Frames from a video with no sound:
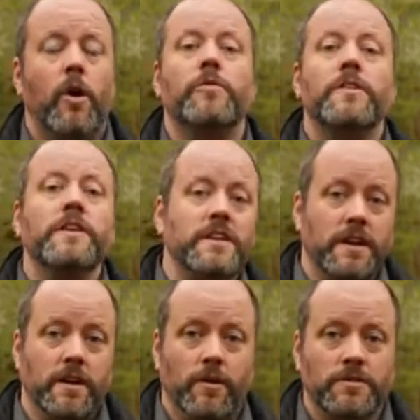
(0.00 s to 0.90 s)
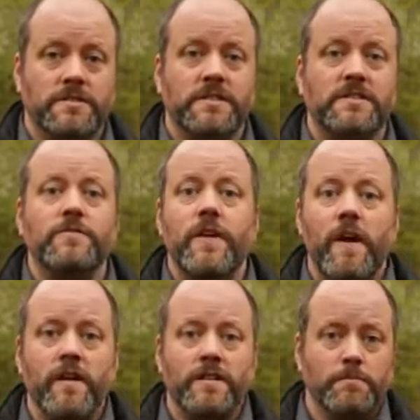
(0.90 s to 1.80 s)
Over the years, these
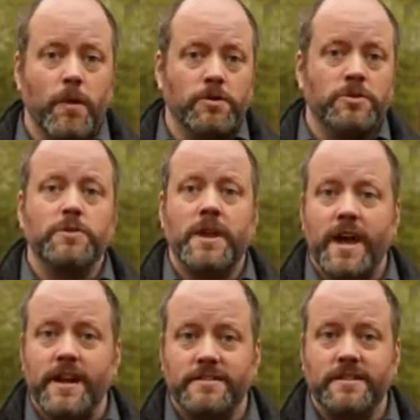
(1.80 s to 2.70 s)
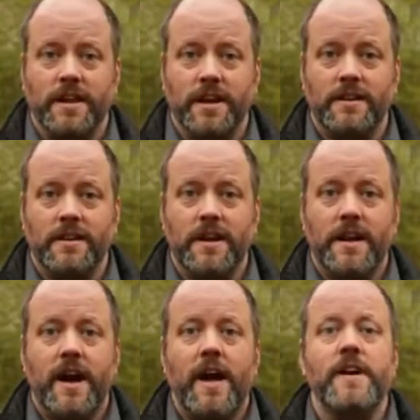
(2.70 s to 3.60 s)
various motions would escalate,
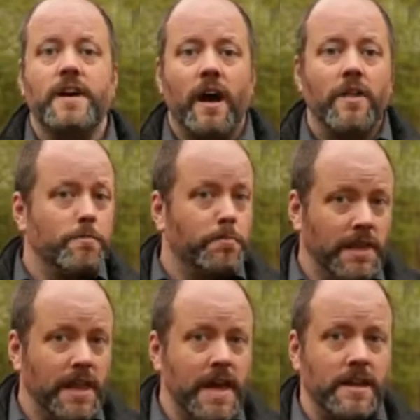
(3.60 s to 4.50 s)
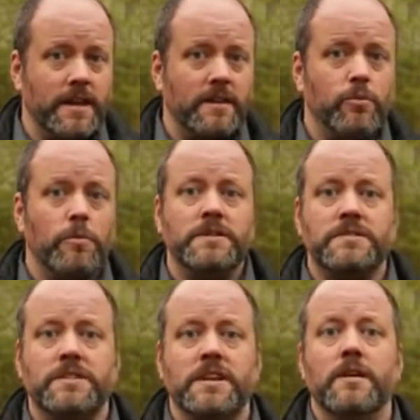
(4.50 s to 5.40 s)
and that other planet would be
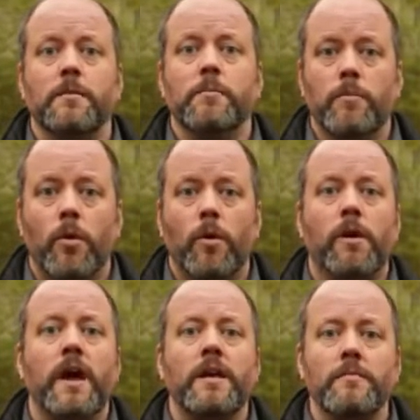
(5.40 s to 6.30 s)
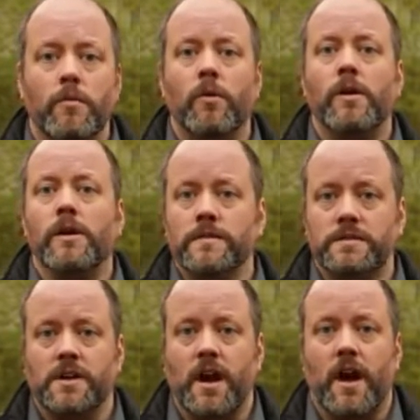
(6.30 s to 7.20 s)
seen more and more in the
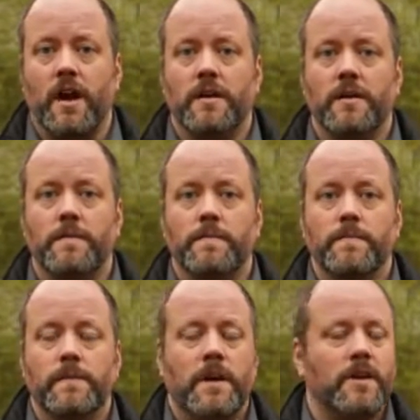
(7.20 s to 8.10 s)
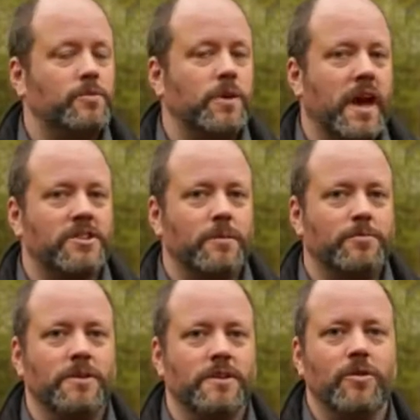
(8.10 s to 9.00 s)
sky as we catch up
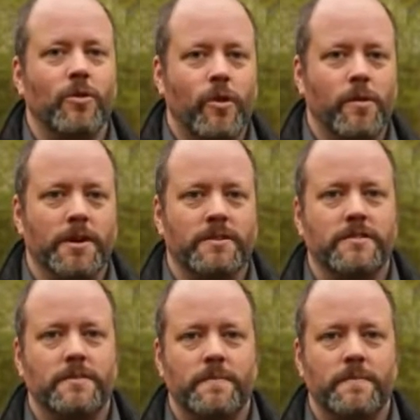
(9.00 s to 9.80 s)
to it in orbit.